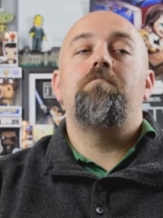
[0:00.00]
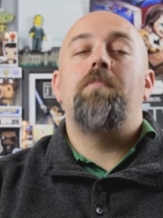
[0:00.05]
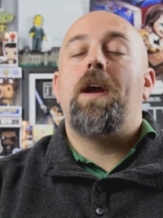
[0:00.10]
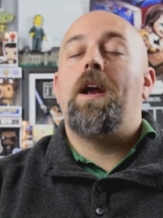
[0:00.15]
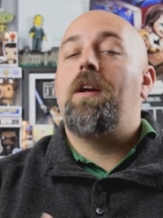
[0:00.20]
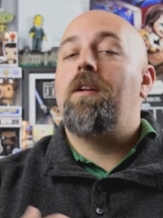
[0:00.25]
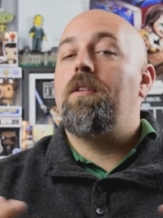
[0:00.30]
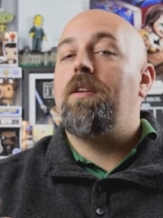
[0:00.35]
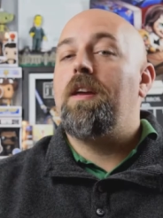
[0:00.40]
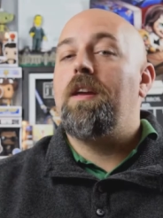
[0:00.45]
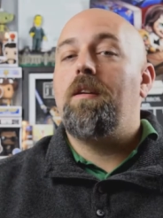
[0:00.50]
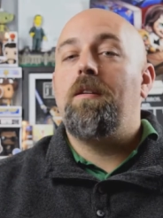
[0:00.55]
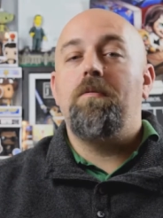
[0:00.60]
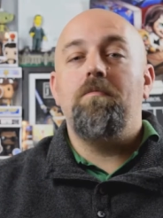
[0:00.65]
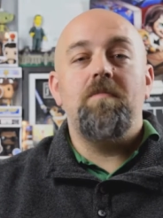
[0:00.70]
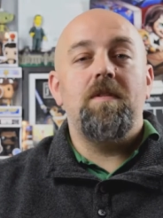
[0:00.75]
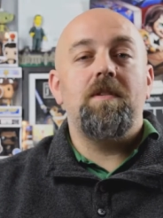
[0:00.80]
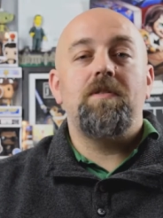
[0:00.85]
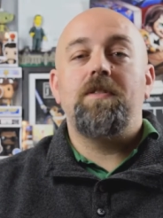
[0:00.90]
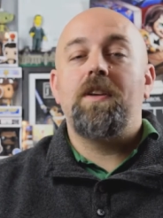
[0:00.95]
barely
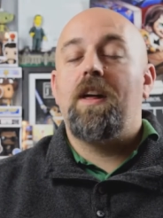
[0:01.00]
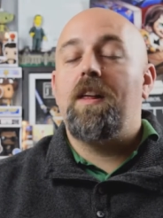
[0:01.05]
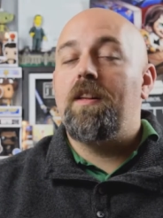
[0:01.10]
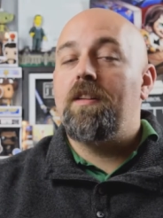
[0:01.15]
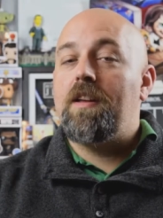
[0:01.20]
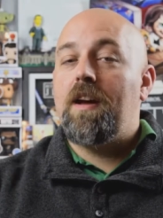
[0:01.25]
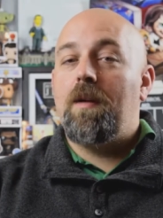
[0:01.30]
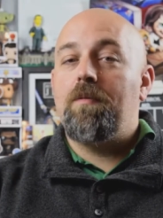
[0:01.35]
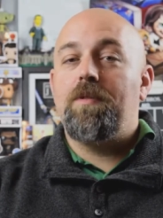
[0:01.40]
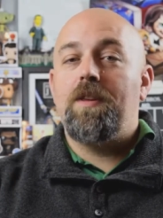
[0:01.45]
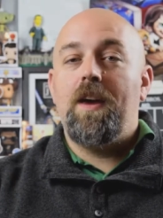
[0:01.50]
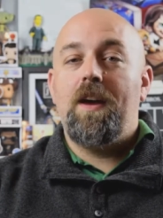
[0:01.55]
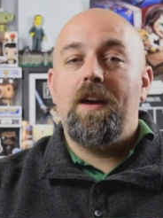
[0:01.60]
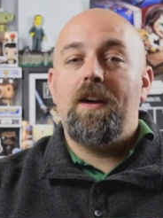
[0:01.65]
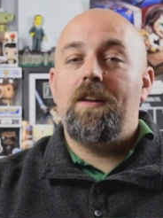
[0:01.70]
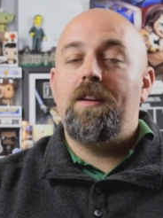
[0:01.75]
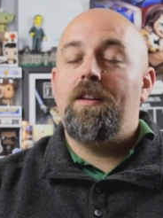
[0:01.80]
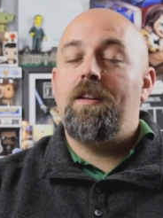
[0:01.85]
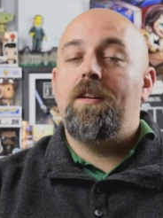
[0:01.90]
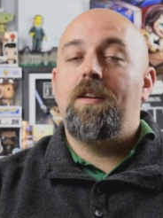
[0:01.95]
missed out of the top
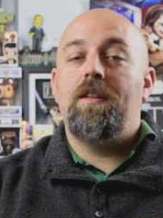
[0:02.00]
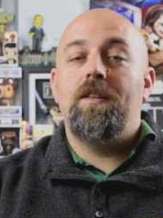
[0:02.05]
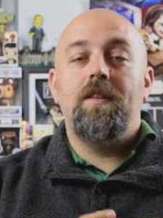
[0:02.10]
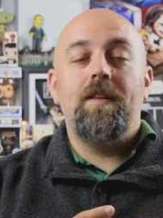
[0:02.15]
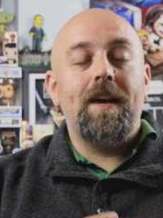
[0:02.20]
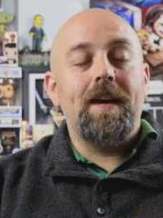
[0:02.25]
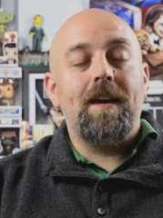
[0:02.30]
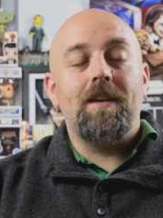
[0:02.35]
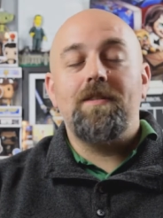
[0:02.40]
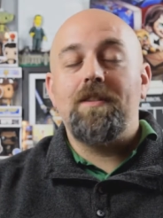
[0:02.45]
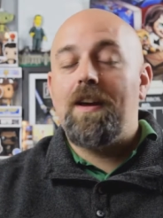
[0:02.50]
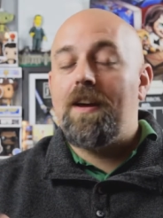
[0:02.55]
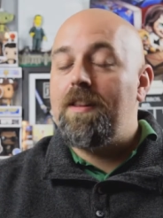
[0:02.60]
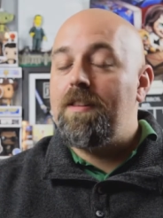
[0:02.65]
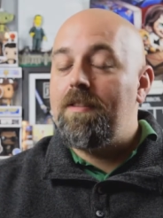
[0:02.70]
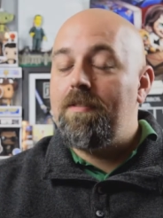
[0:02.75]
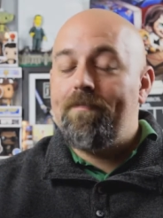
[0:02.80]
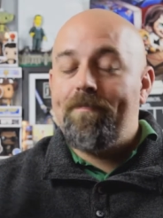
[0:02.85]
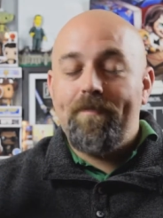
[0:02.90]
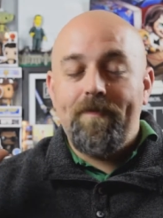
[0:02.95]
10. Like I
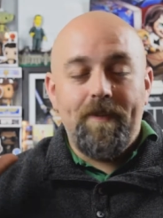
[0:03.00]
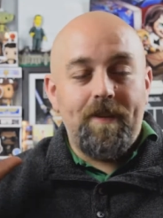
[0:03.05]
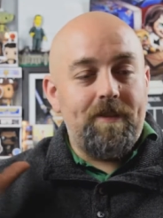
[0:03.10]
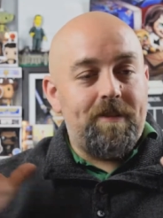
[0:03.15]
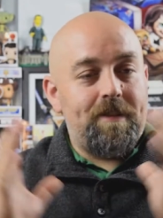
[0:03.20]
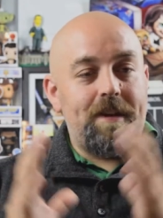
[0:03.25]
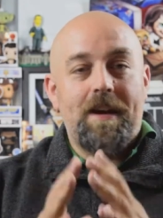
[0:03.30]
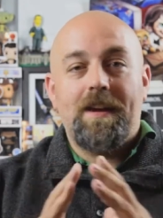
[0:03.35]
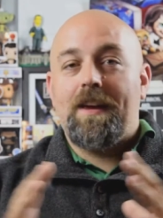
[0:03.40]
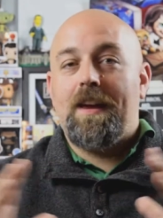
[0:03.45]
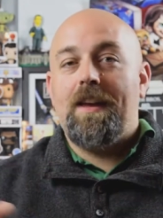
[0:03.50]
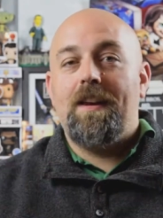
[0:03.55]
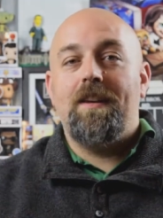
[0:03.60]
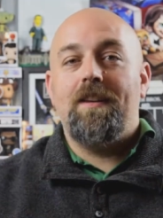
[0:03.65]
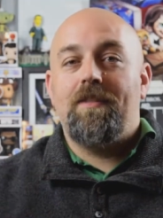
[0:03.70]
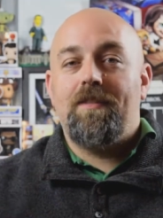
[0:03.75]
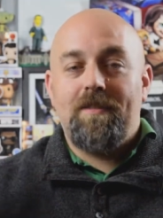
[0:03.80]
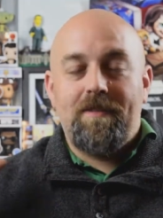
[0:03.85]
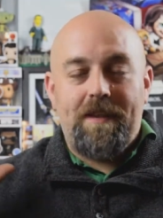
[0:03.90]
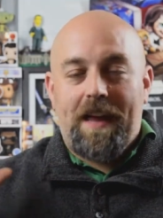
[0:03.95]
said, this decade
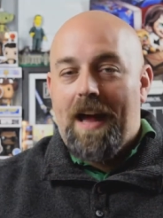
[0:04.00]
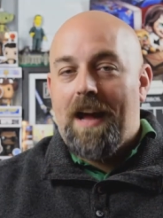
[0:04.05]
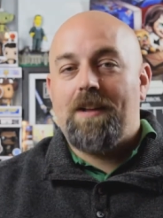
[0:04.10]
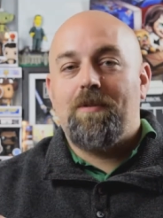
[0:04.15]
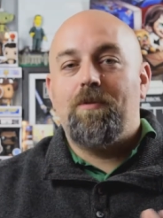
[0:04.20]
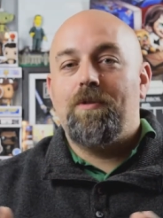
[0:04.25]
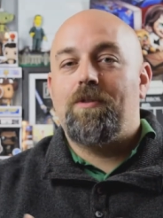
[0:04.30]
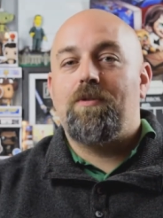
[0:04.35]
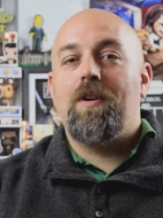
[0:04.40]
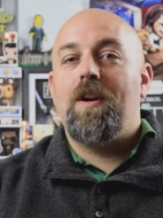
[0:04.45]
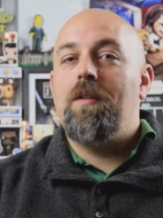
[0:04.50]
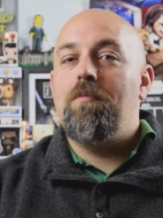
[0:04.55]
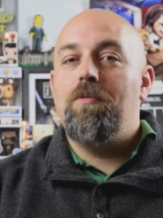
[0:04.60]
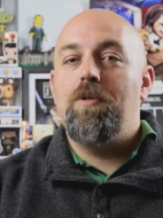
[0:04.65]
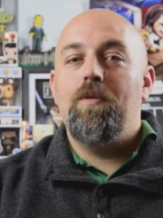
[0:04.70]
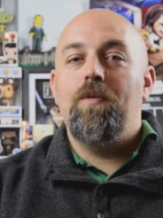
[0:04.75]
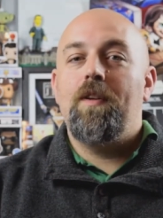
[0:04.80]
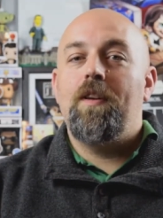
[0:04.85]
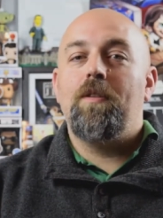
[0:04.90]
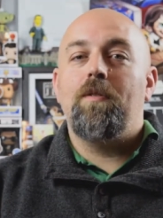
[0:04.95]
is stacked with great
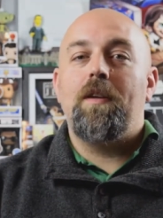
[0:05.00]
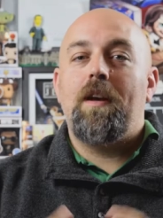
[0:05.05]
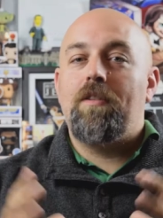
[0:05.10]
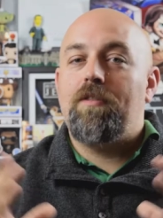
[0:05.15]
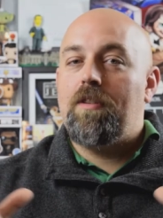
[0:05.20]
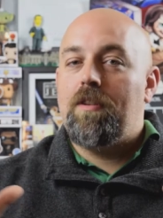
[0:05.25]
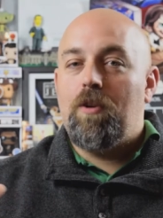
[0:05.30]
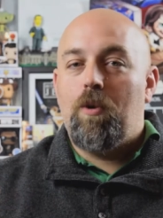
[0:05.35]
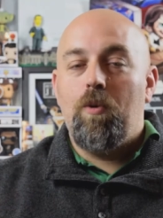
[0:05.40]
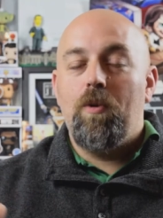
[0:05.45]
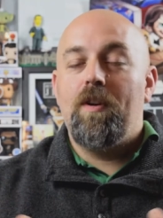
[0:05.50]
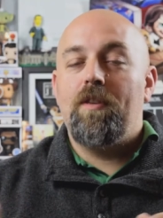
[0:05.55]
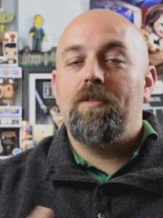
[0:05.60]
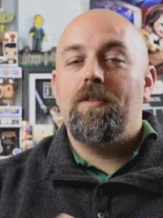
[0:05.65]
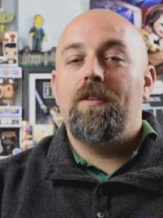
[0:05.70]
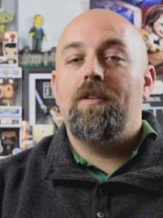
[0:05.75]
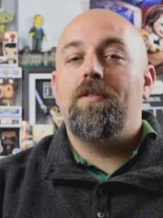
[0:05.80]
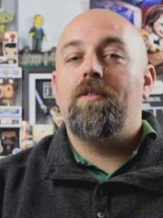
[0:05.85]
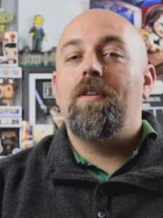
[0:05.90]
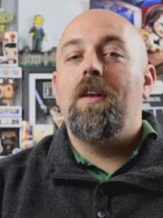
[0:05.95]
movies, as it always
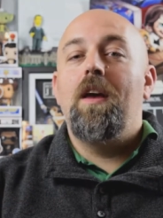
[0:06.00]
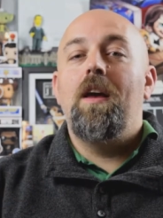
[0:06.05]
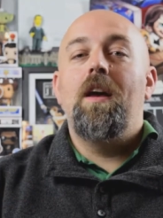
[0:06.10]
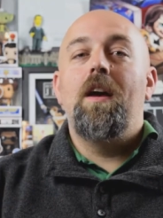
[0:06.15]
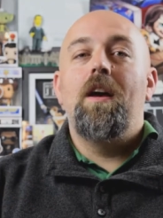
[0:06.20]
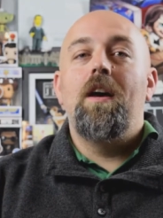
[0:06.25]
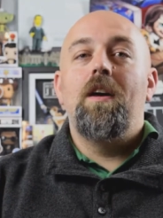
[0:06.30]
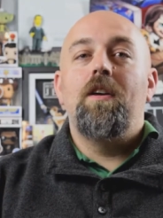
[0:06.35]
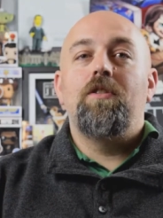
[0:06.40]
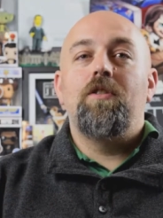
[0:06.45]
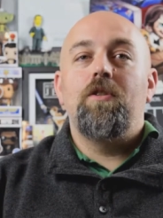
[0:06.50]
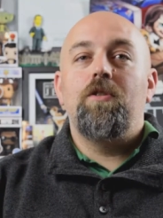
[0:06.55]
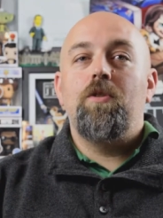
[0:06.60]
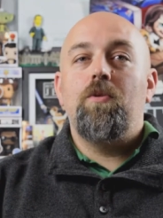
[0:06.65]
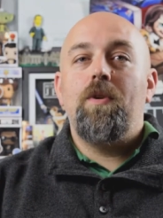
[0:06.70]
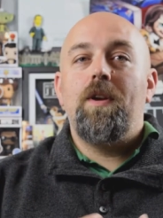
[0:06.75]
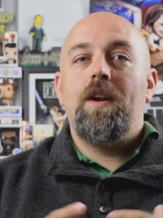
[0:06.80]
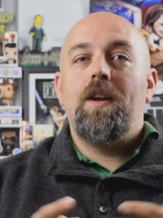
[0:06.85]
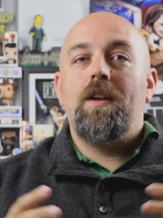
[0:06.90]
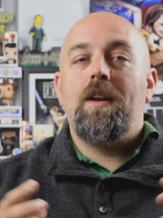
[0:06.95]
is. So
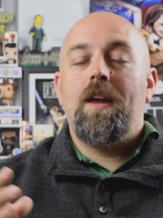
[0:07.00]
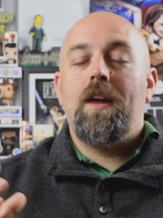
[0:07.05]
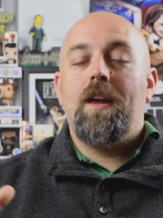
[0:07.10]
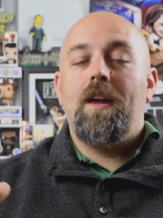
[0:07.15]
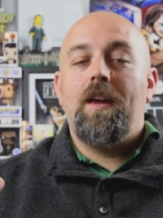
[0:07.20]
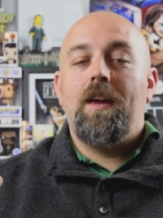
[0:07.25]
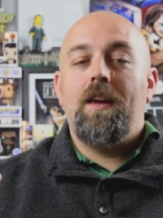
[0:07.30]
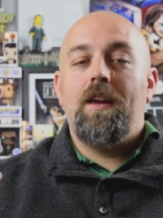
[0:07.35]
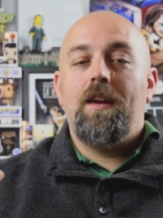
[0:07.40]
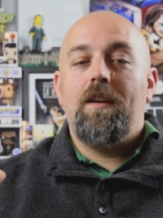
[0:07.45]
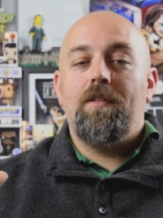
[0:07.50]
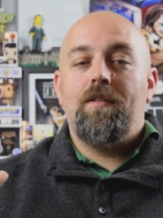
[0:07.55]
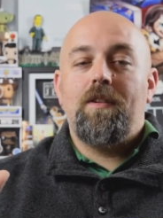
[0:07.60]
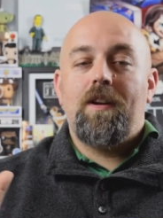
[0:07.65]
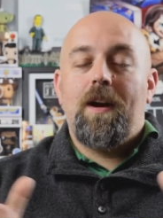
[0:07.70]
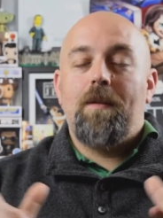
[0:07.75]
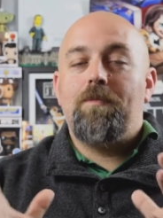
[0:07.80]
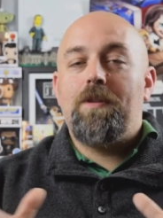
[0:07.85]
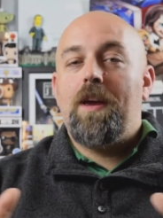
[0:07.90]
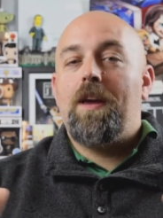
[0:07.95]
doing a
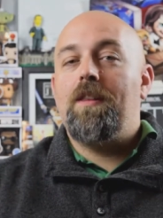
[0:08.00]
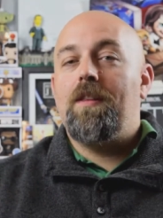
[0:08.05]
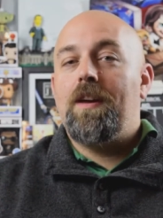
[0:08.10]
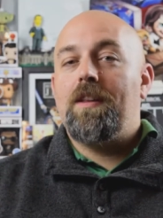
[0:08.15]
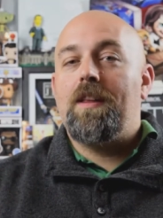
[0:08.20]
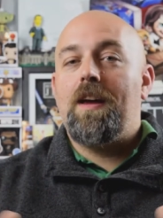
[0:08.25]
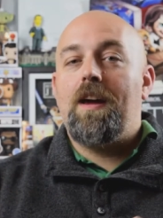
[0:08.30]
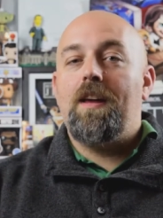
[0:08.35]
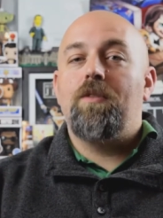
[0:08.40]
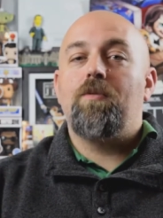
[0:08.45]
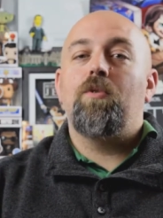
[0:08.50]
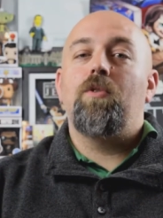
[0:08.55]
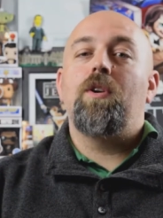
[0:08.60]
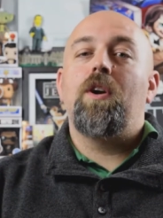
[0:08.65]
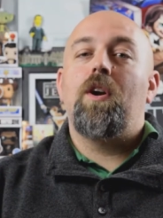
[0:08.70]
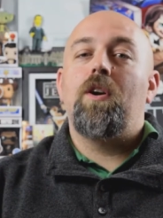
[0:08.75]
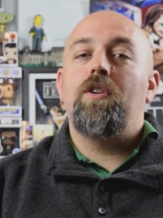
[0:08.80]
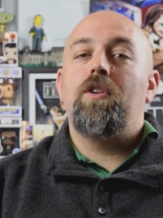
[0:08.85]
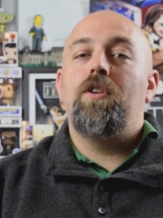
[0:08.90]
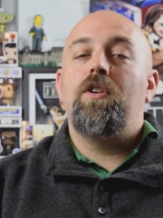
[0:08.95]
top 10 like that is really
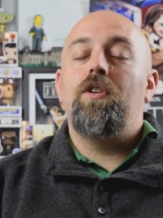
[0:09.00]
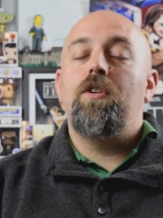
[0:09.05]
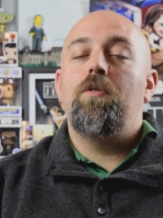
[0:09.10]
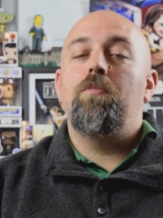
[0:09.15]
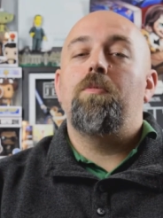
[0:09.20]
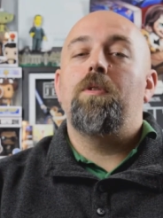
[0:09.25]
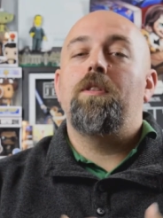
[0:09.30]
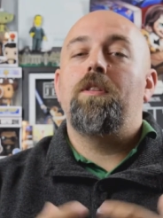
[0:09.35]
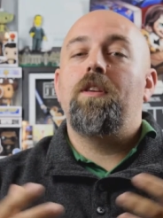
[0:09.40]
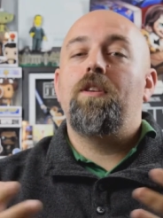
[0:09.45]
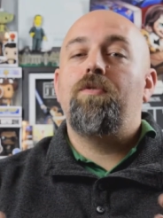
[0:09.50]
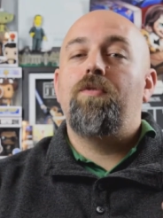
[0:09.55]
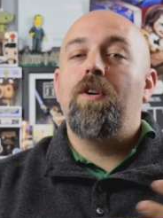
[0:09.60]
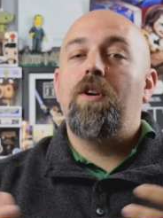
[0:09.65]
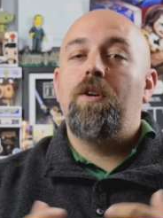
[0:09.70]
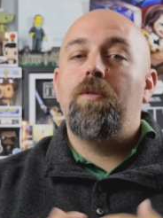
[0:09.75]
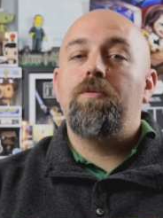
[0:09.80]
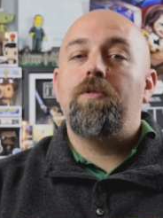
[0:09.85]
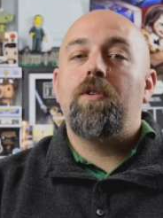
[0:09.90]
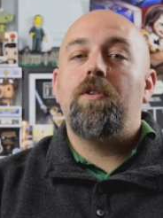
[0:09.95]
hard to do, but these
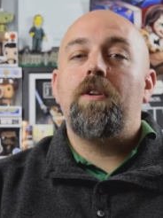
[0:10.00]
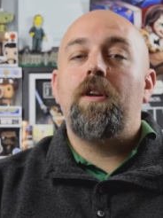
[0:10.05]
films are